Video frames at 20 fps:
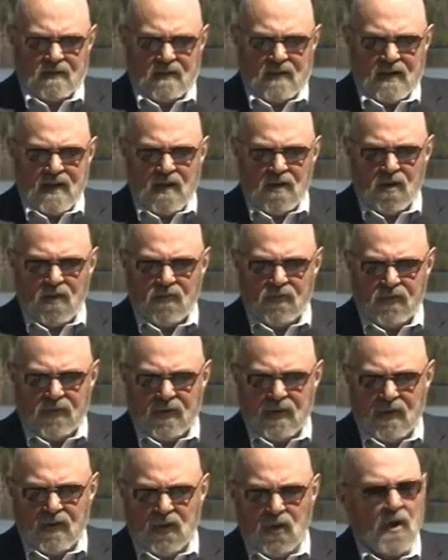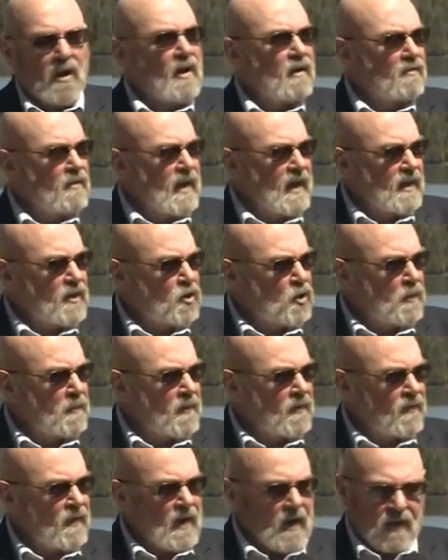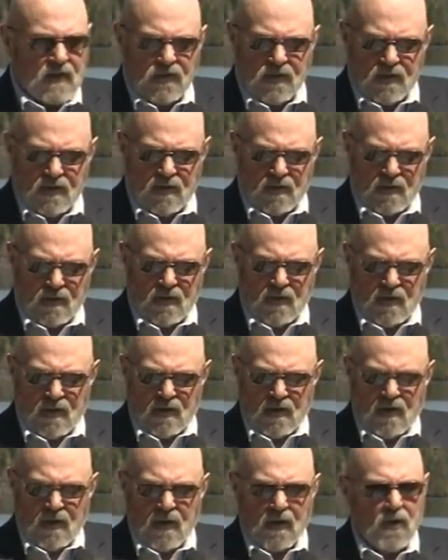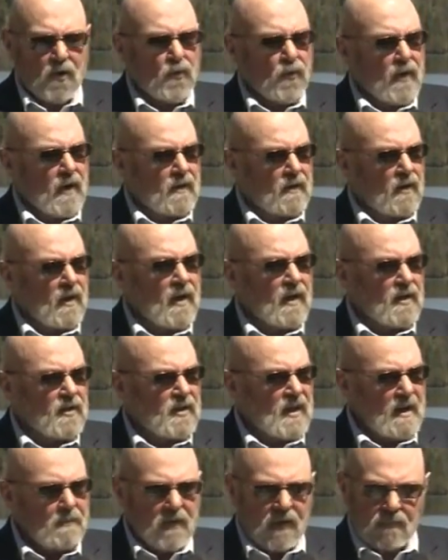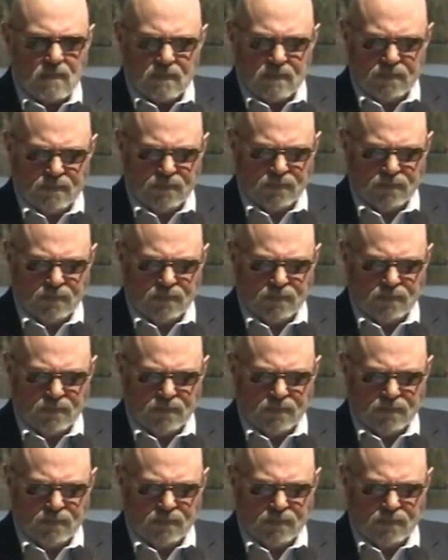Town of Long Lake Supervisor, Clark Seaman,